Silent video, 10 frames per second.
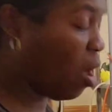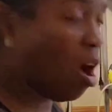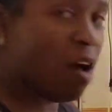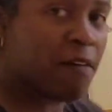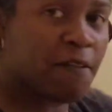
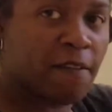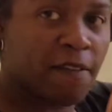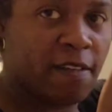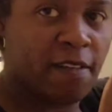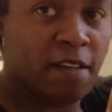off
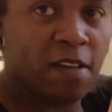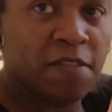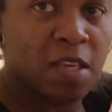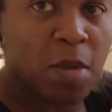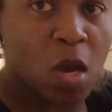of
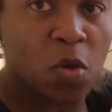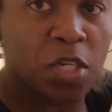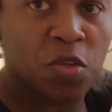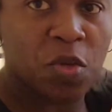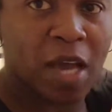the bone,
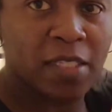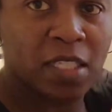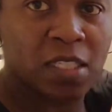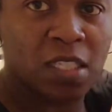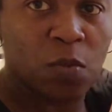and you guys
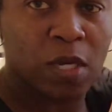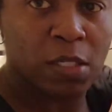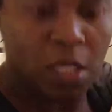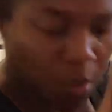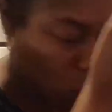can see what it,
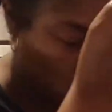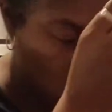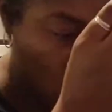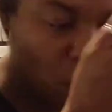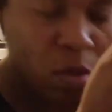
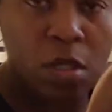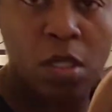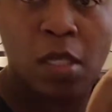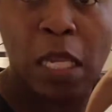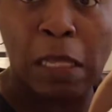whoa,
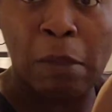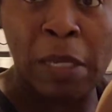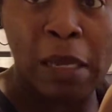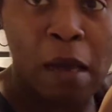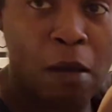a little
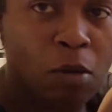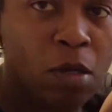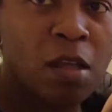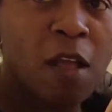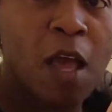bit gone.
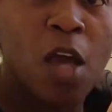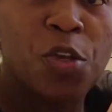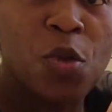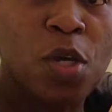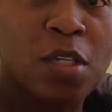
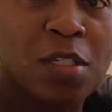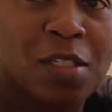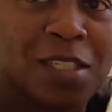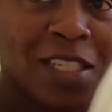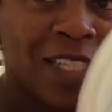You
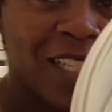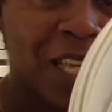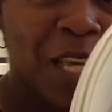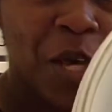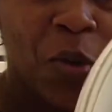can
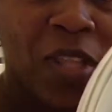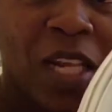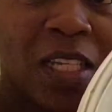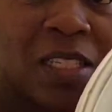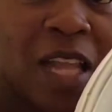see what that
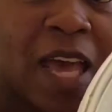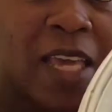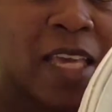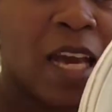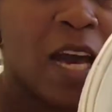looks
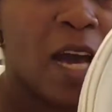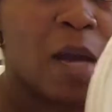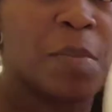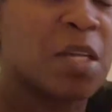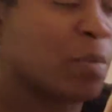like.
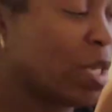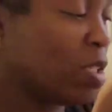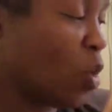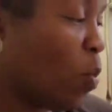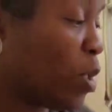It'll be
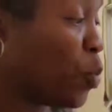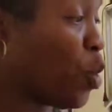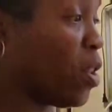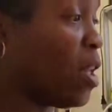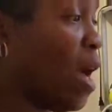so much more
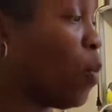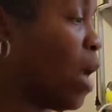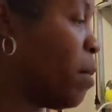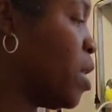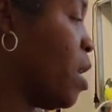than that when
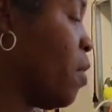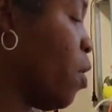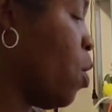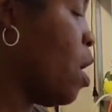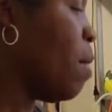I'm done
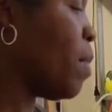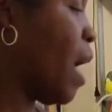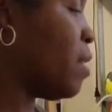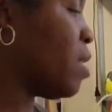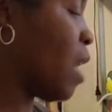though. But
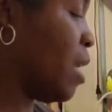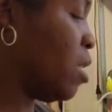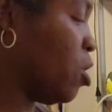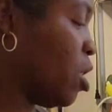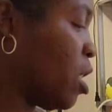I decided
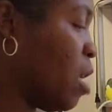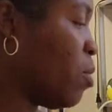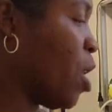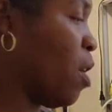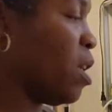to just keep
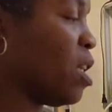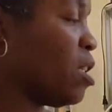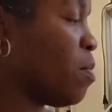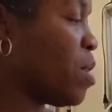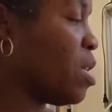tearing it
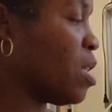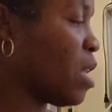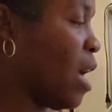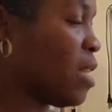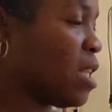into pieces
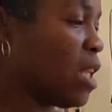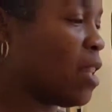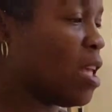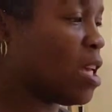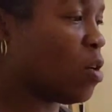like this. I
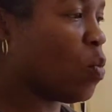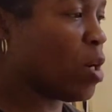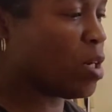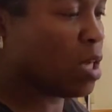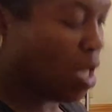think it'll
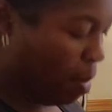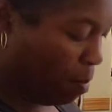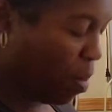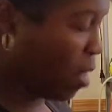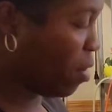work
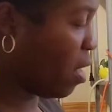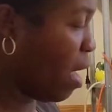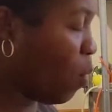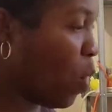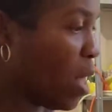better
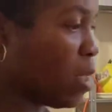that way.